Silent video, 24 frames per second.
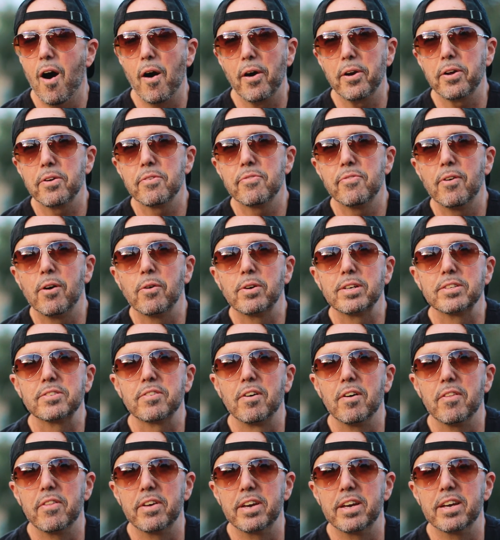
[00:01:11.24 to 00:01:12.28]
Autofocus
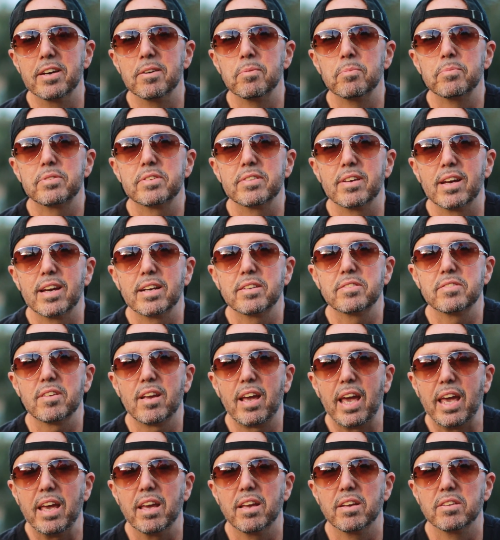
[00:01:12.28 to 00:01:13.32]
on the M6
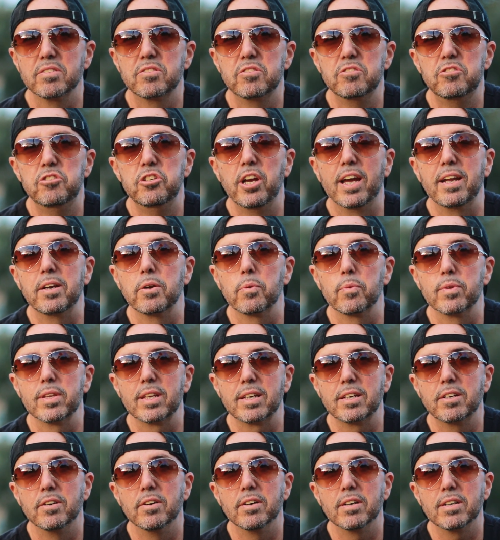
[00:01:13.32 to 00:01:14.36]
is
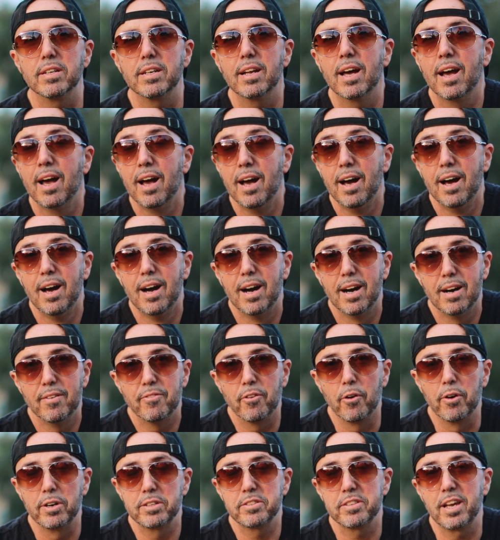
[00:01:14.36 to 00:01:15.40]
genuinely good.
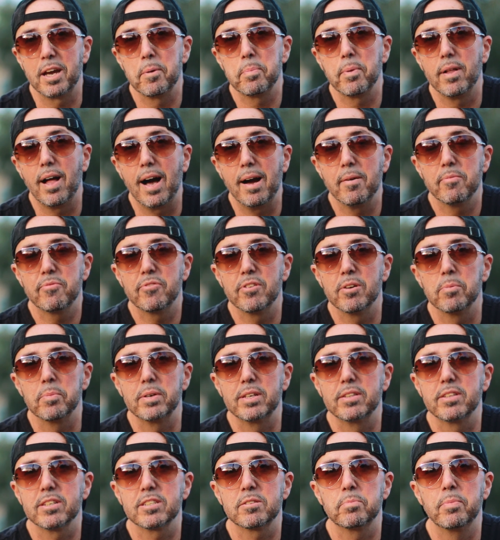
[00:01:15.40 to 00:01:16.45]
For example, I'm
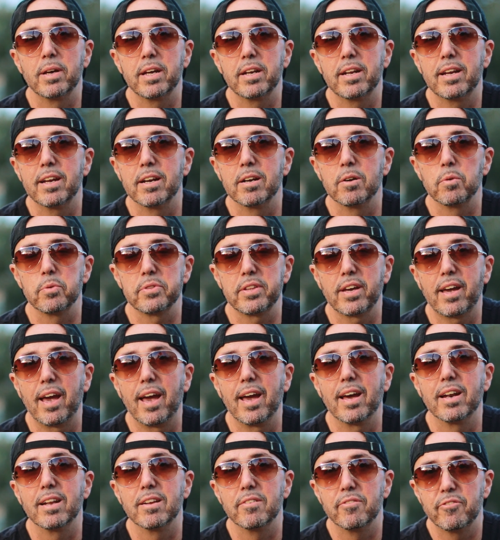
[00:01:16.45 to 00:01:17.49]
filming this bit here with the
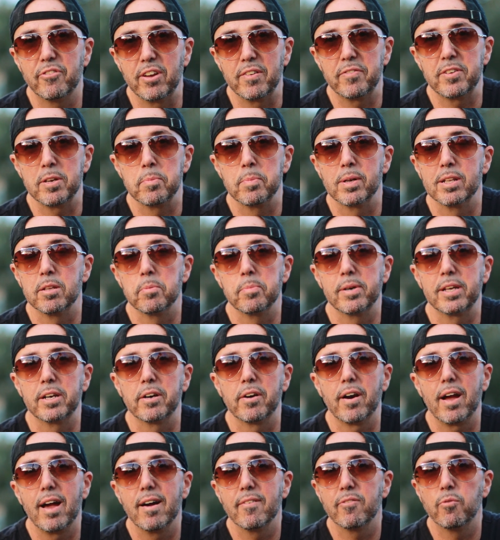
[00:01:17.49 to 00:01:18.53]
Canon
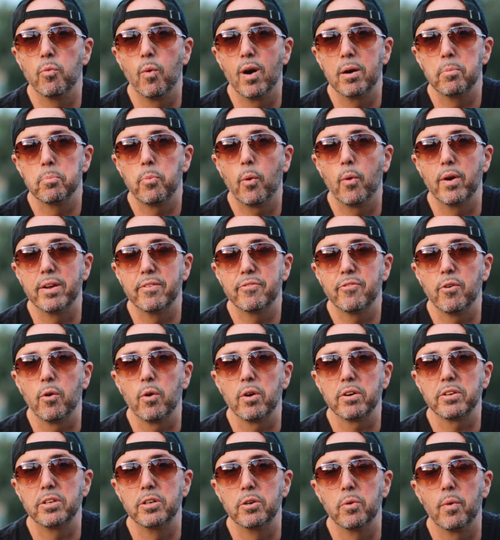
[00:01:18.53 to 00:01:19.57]
50mm f1.4
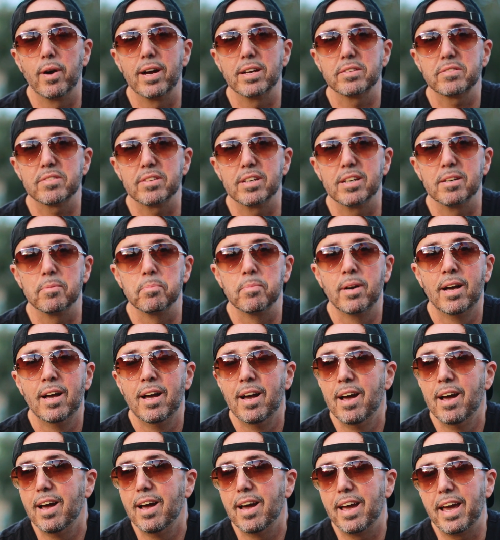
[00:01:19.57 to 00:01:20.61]
USM.
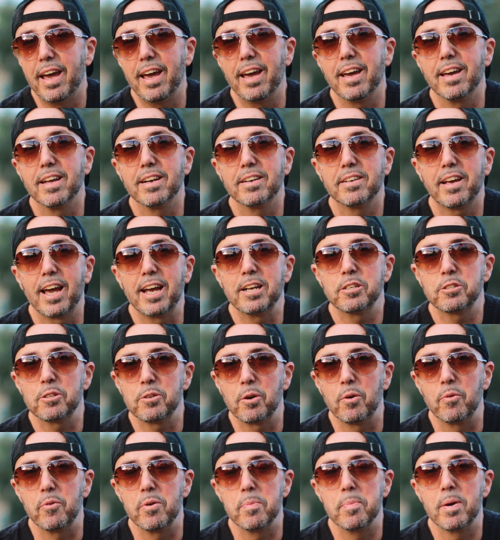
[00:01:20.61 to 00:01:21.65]
In case you
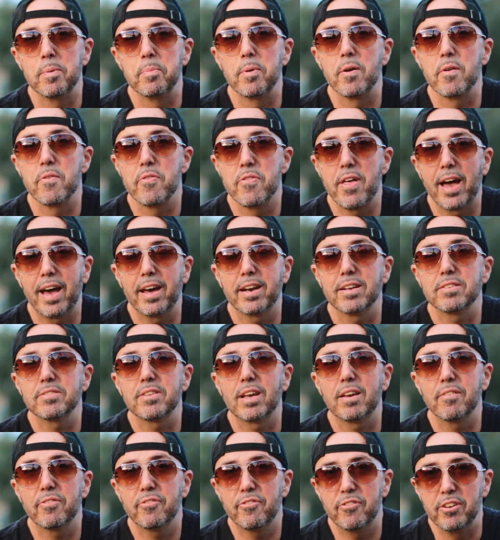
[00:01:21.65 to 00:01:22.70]
don't remember, that is
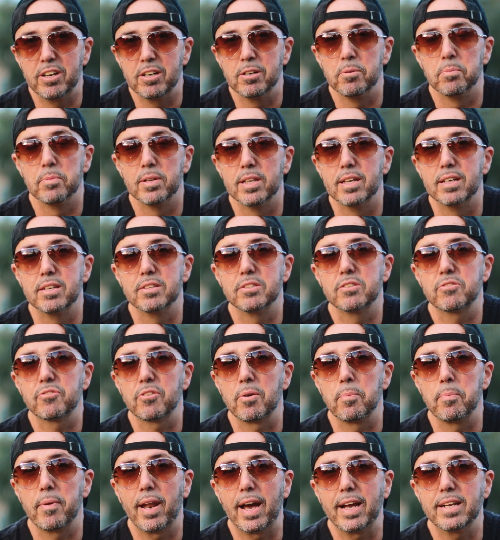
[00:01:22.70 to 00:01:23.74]
a film lens
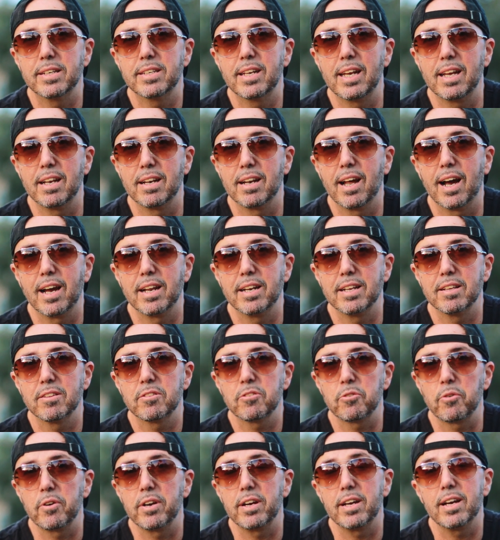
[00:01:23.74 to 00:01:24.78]
from
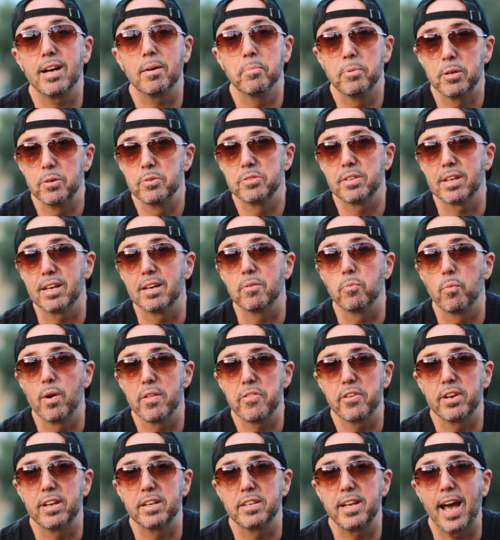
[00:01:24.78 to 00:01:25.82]
1993. I'm using it
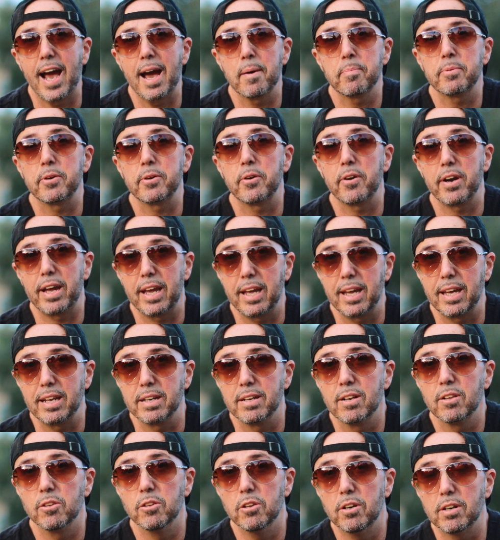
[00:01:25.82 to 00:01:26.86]
with an adapter,
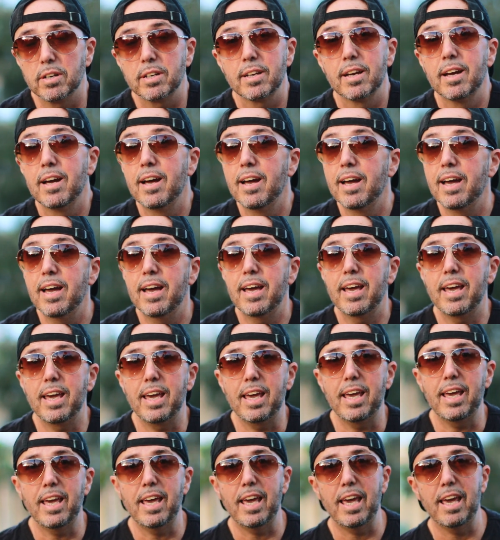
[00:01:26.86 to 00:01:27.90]
and look,
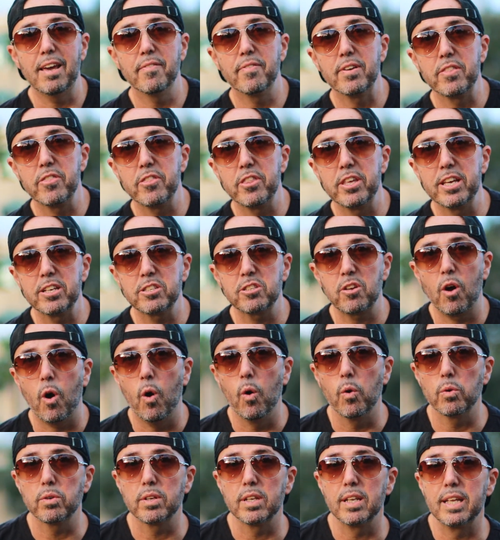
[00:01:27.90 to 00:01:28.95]
even this
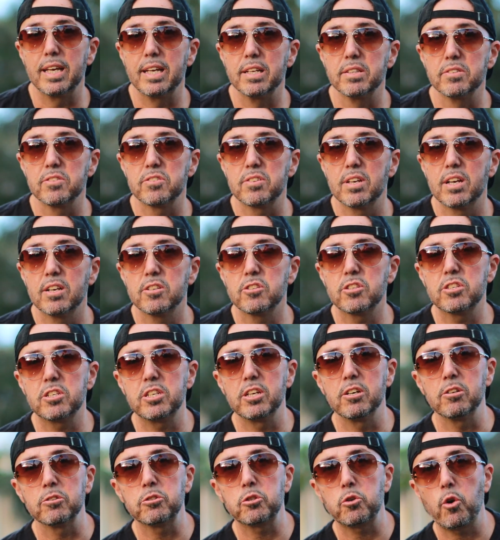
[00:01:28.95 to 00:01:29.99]
old lens
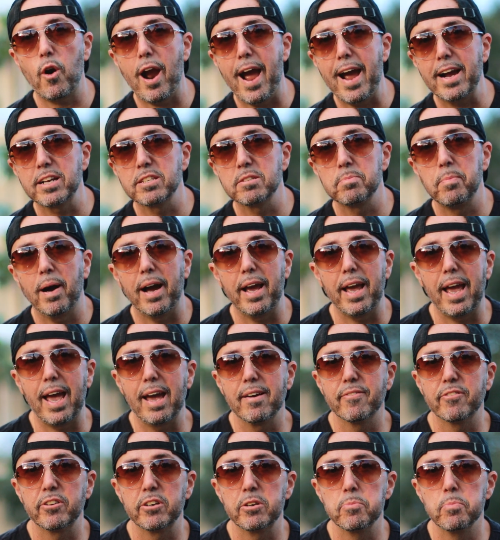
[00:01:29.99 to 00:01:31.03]
still tracks my
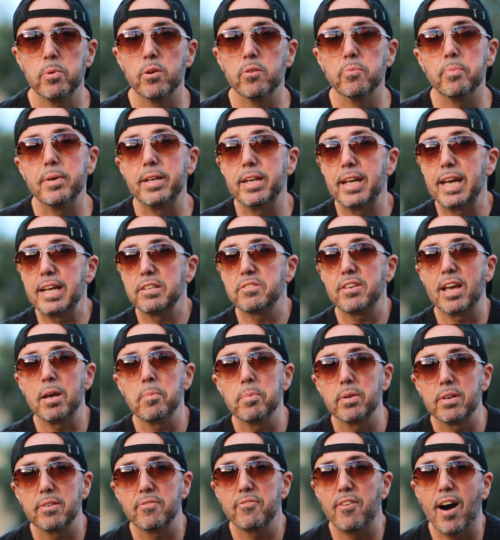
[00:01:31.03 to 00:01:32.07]
every movement. It's
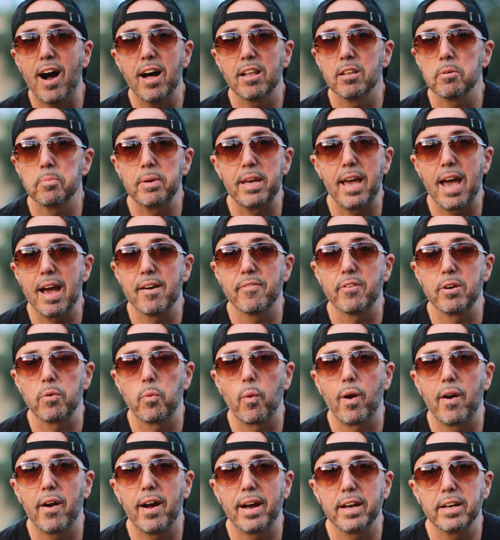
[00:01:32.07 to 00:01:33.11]
able to follow me
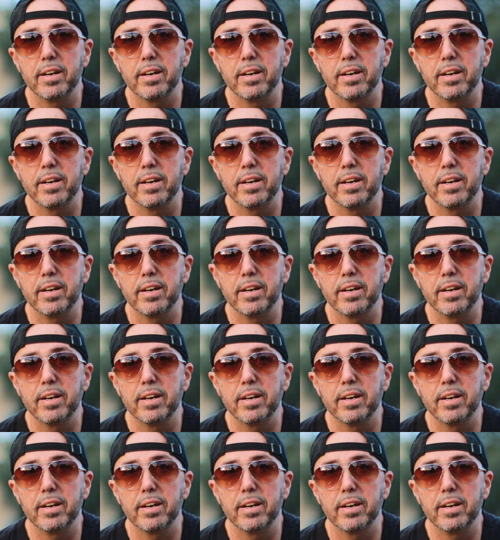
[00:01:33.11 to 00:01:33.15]
everywhere I